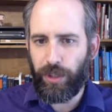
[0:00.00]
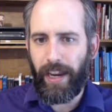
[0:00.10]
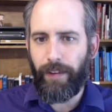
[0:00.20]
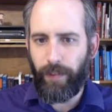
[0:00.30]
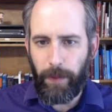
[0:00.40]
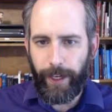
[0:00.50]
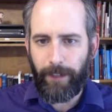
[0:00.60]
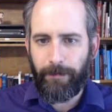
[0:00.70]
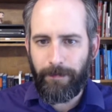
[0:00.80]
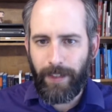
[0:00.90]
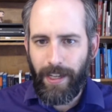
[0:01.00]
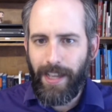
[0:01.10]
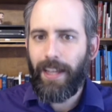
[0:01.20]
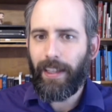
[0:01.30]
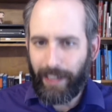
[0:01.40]
gave the money.
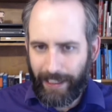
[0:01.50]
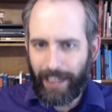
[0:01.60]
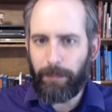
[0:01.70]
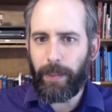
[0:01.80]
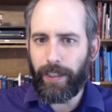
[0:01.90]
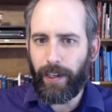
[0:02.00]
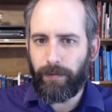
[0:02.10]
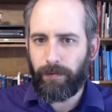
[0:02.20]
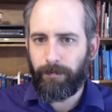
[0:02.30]
Let that be enough.